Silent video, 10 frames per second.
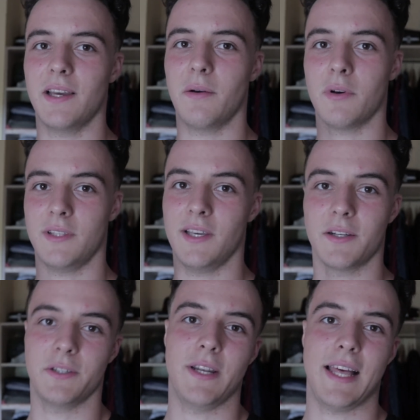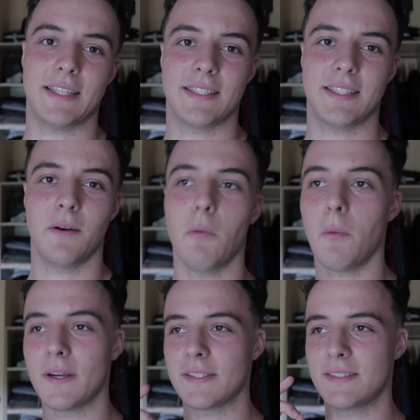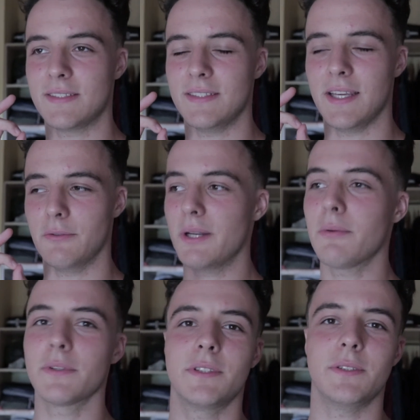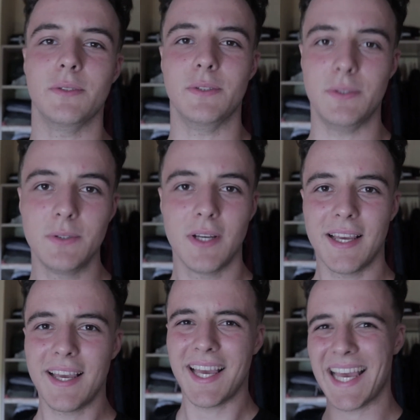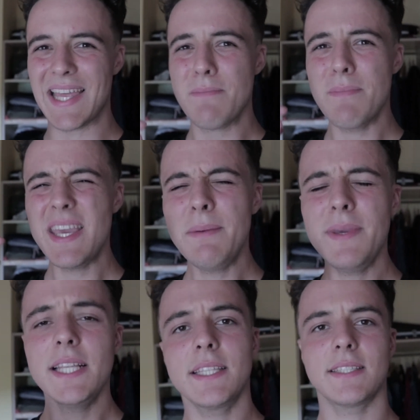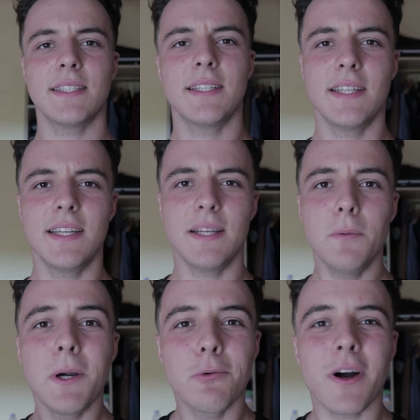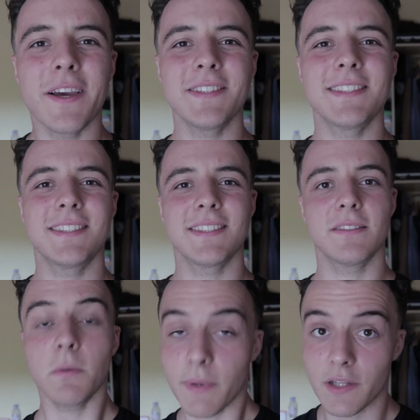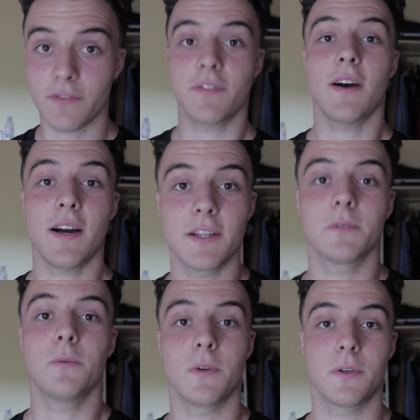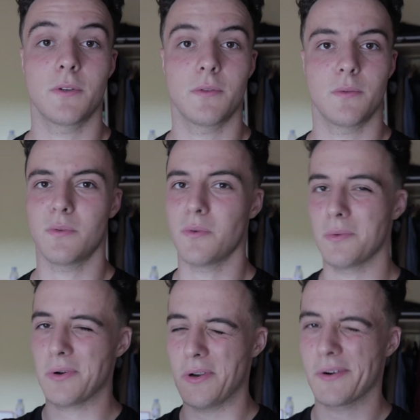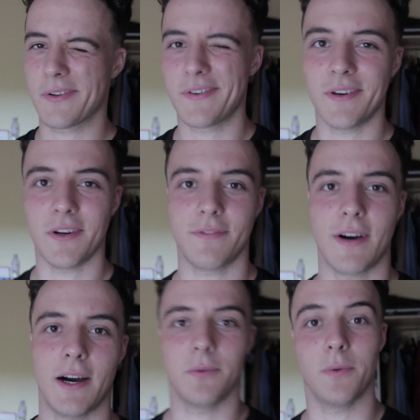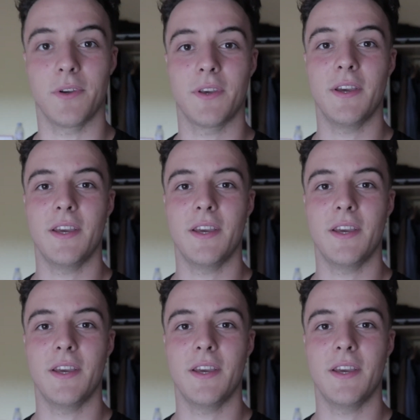what they are good at, what they really want to do, and maybe it requires a bit of hard work, or a lot of hard work